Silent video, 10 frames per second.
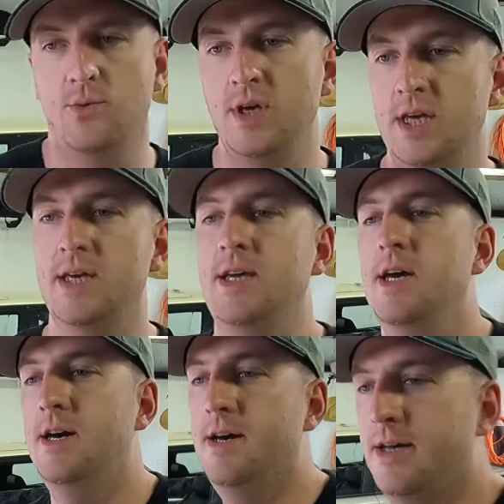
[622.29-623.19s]

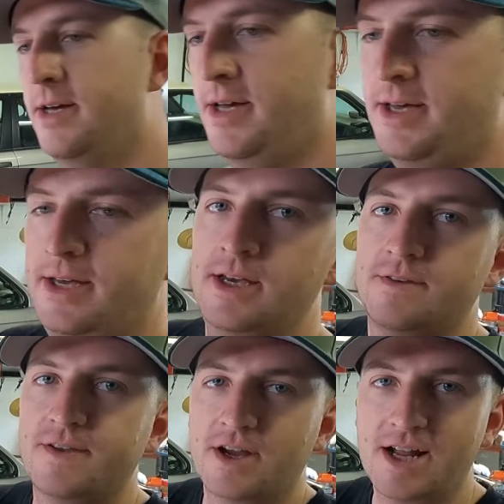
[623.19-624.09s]
we
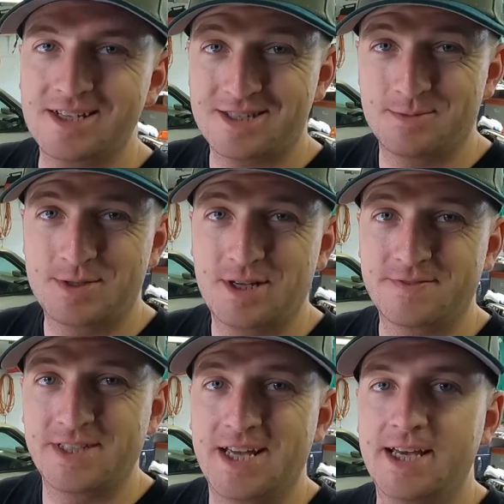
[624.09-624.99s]
figured out some stuff
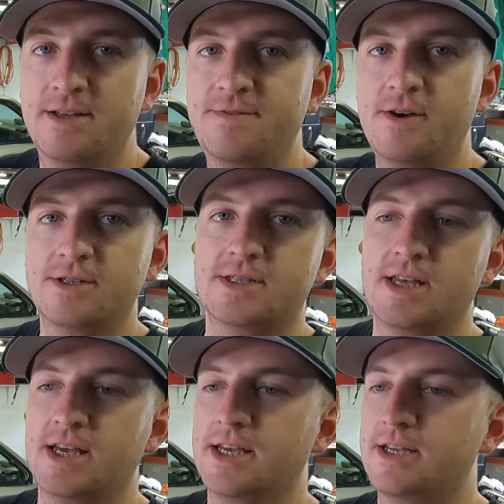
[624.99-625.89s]
today. First
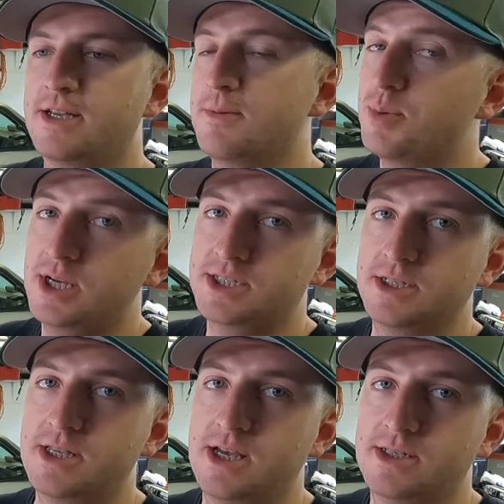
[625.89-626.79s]
thing,
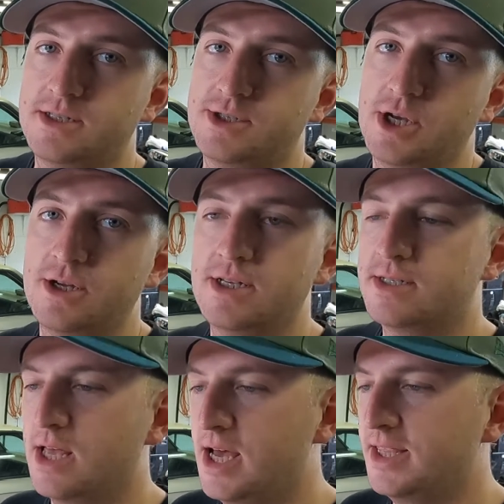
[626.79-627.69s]
compression tests showed
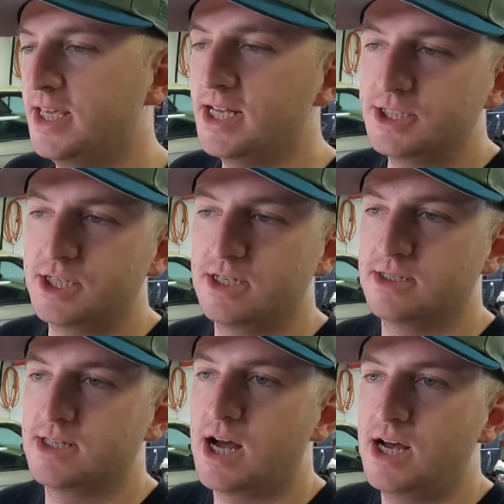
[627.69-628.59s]
us that the engine
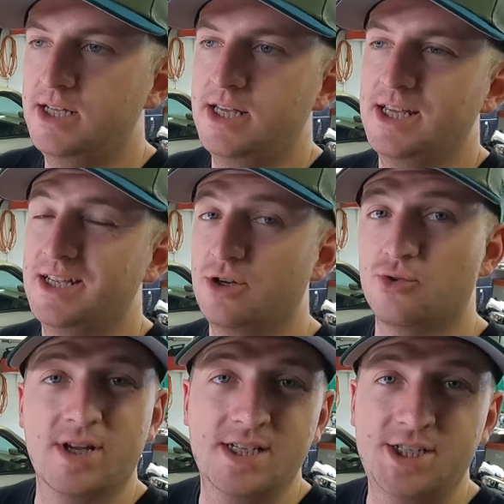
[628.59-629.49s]
is not in
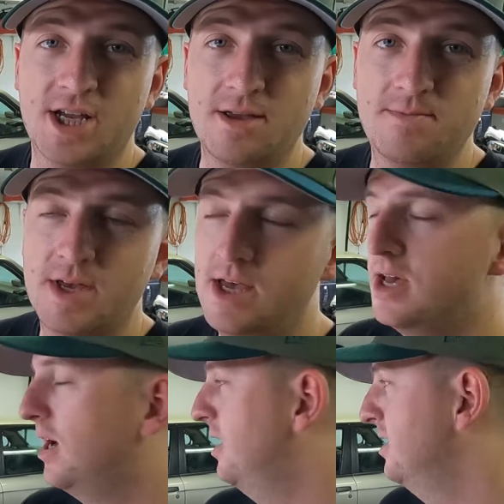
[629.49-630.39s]
great shape.
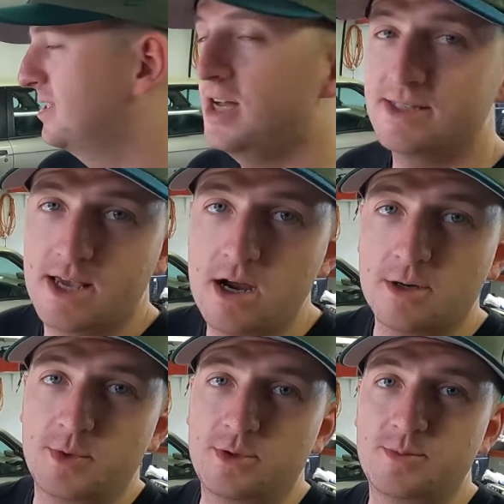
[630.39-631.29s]
It's not
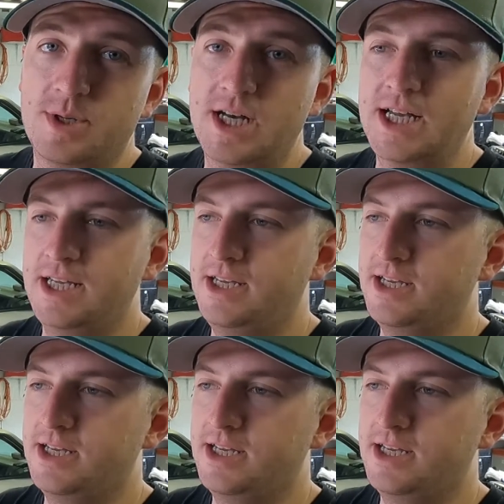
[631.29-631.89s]
terrible, but